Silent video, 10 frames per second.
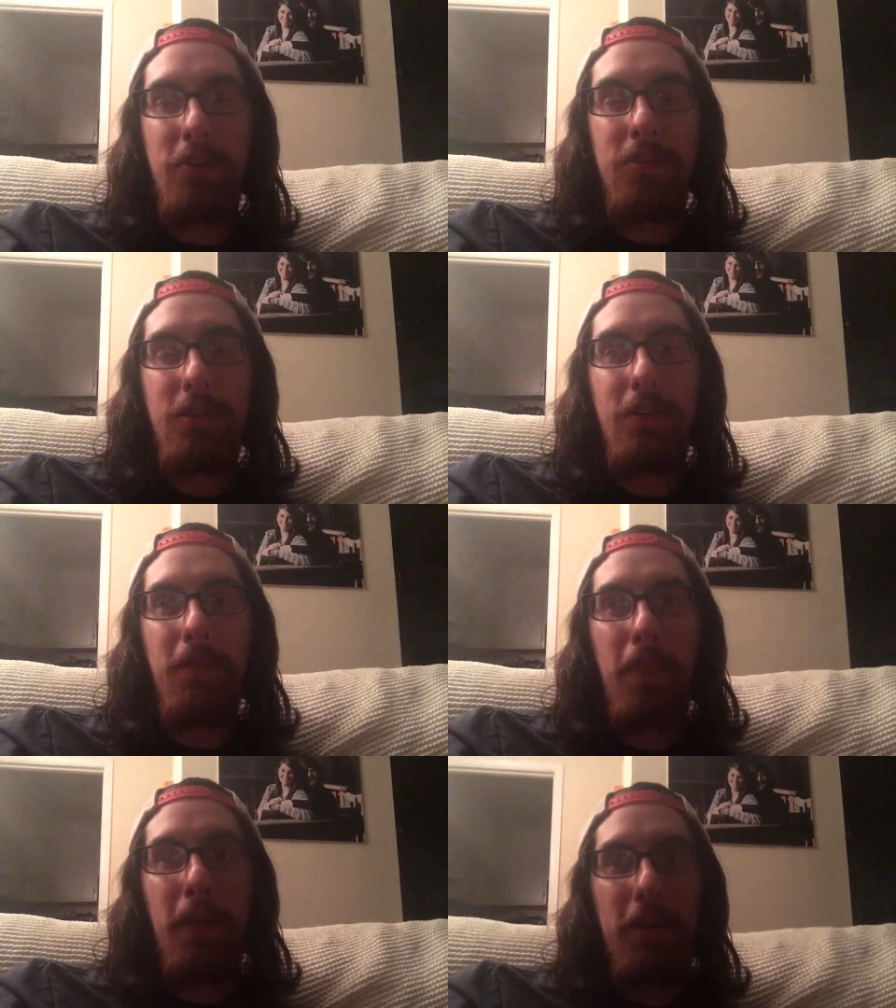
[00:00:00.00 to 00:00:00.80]

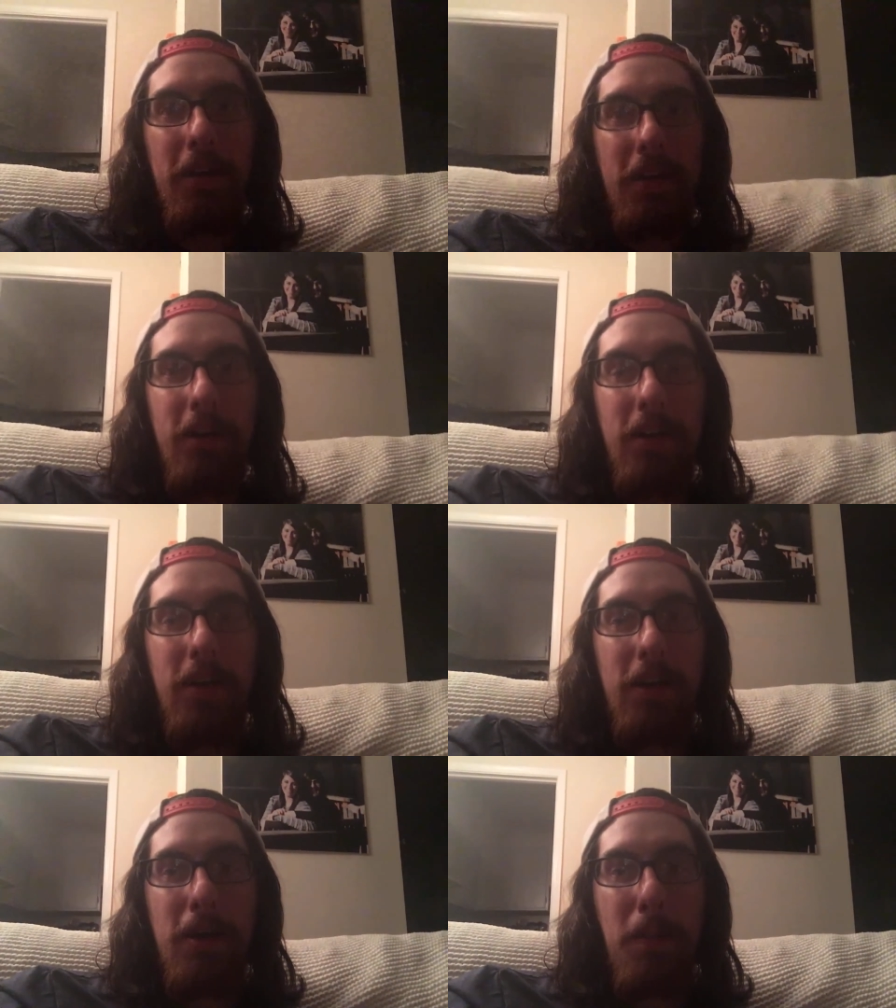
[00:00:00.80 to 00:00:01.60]
So
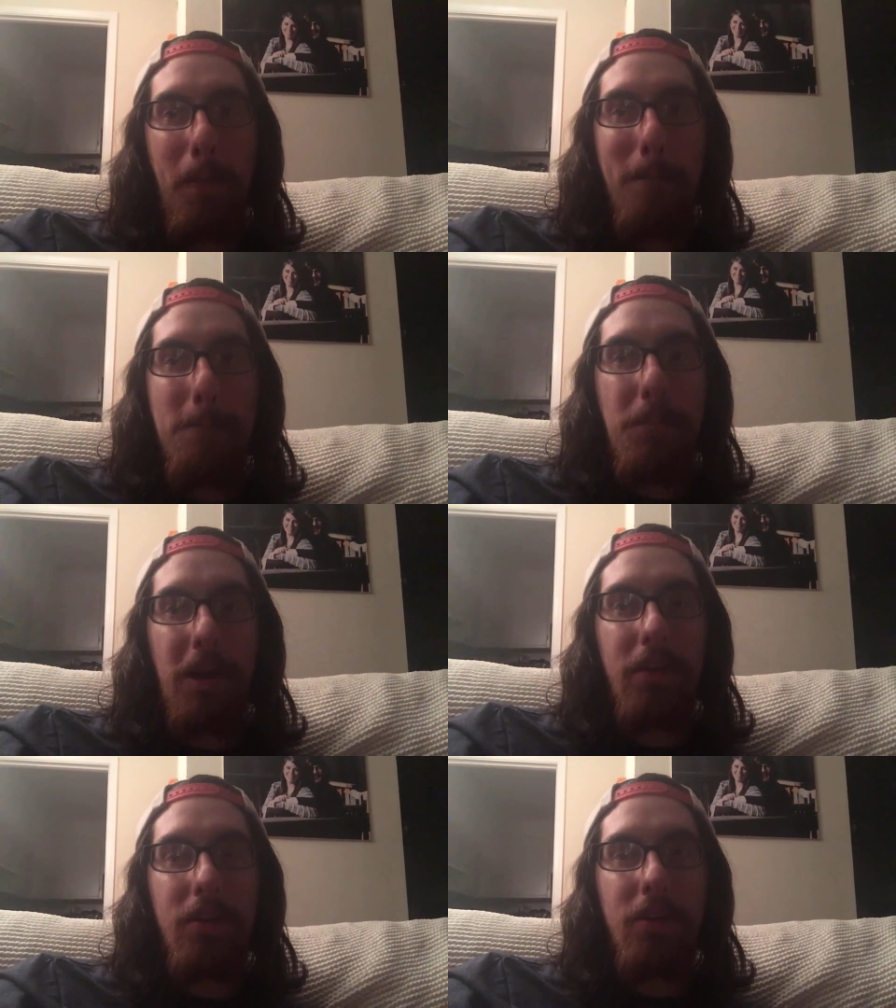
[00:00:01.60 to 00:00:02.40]

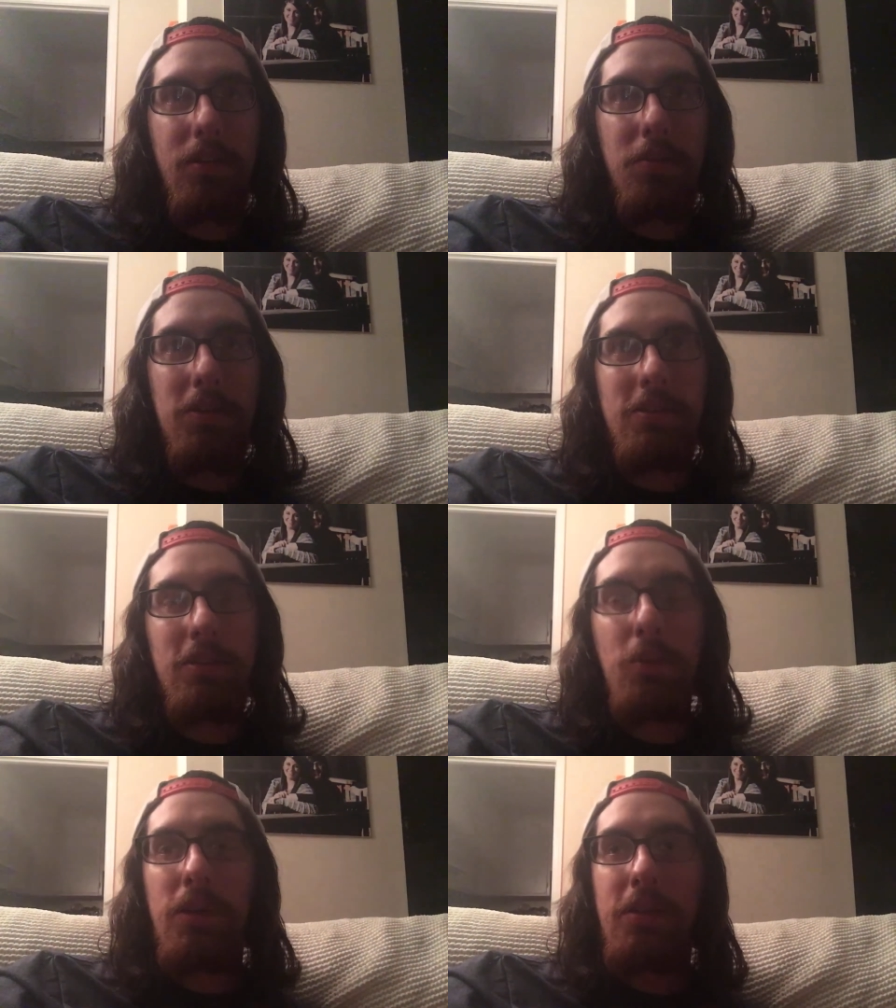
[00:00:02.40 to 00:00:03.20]
let me
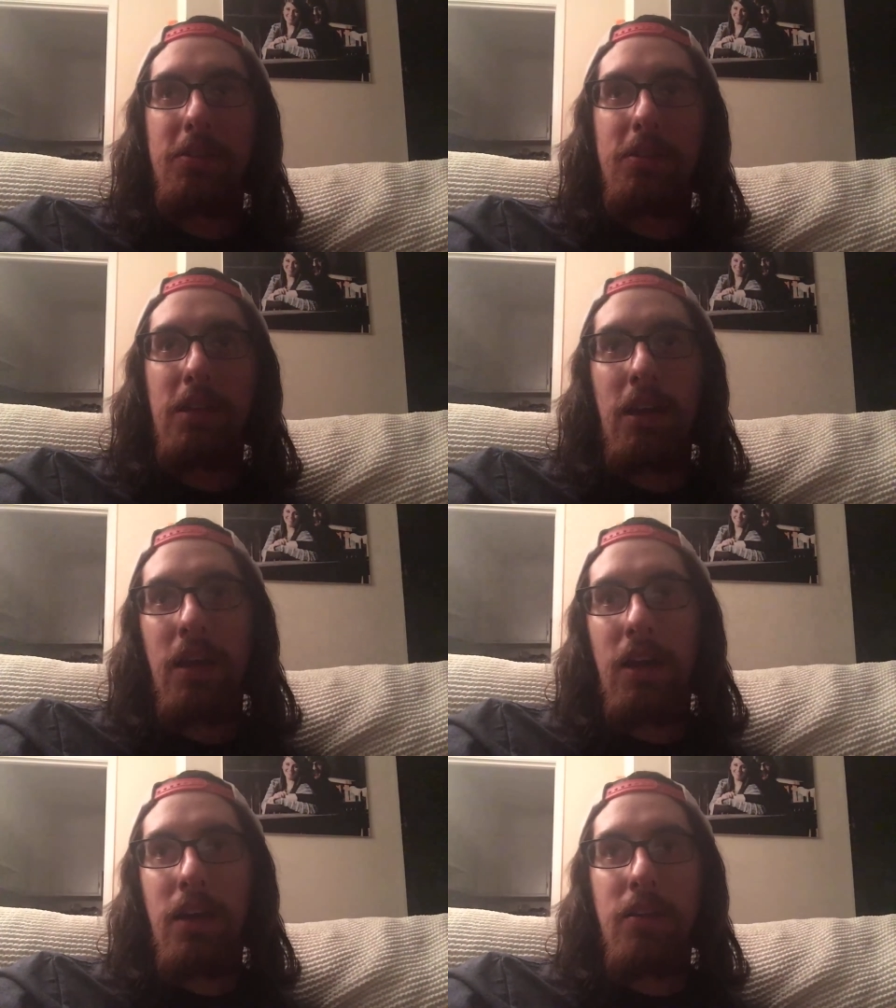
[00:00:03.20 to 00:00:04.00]
see what else they
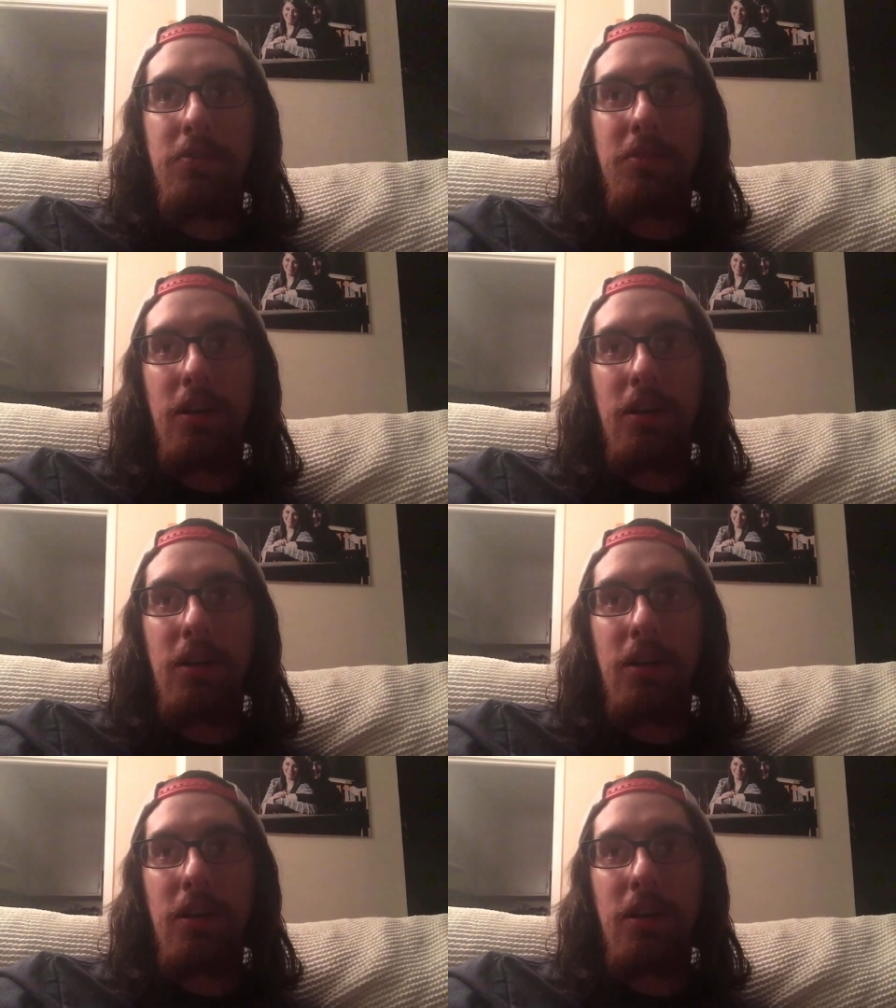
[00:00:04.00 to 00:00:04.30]
have.